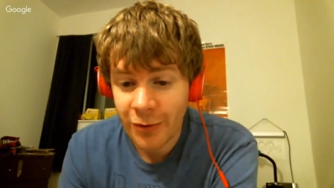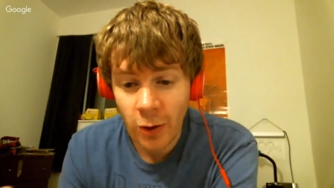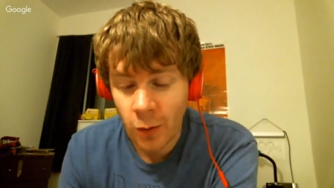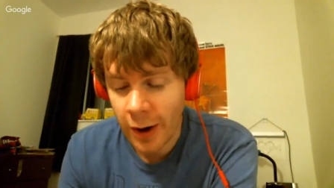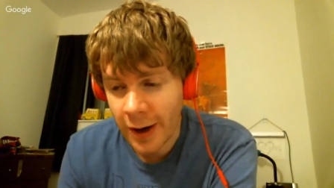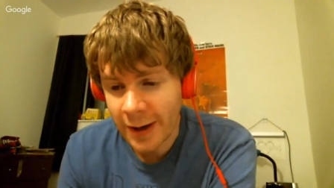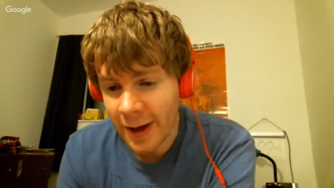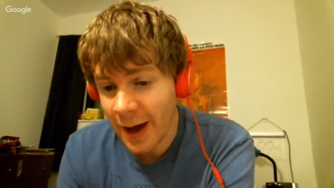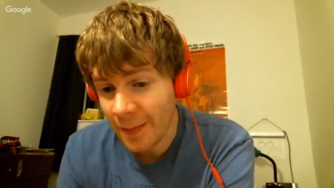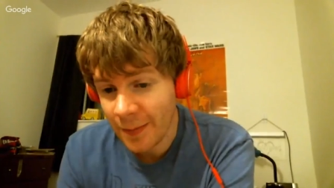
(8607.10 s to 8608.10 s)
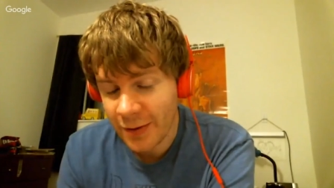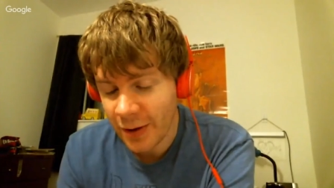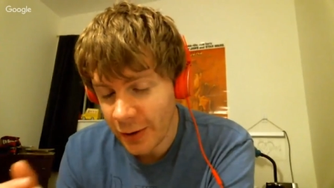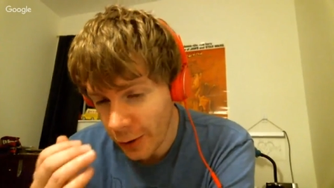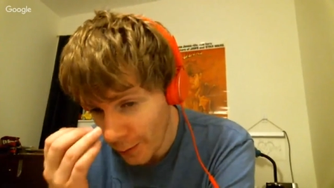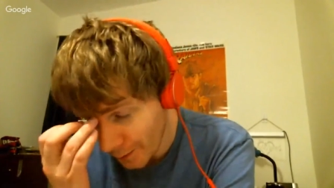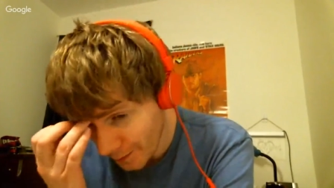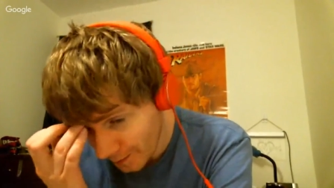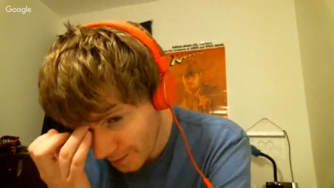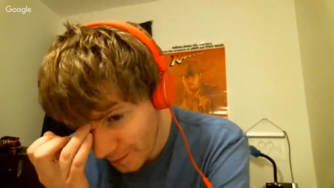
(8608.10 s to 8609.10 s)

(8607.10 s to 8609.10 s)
Oscars so white, I get. This, I don't.